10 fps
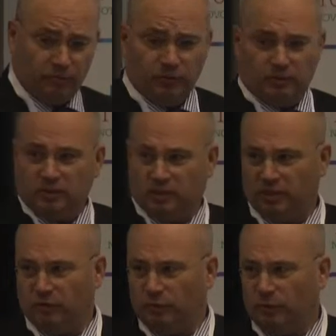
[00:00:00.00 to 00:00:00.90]
for the
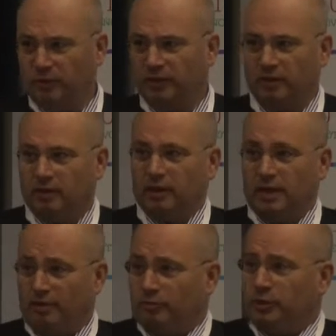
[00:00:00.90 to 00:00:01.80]
general public
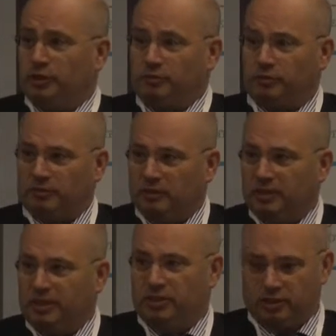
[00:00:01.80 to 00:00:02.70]
and for children, the
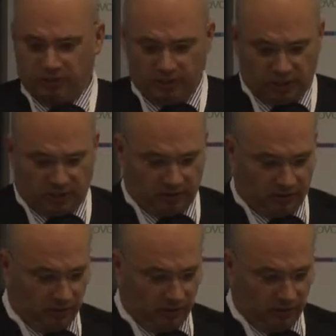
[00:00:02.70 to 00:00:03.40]
next generation.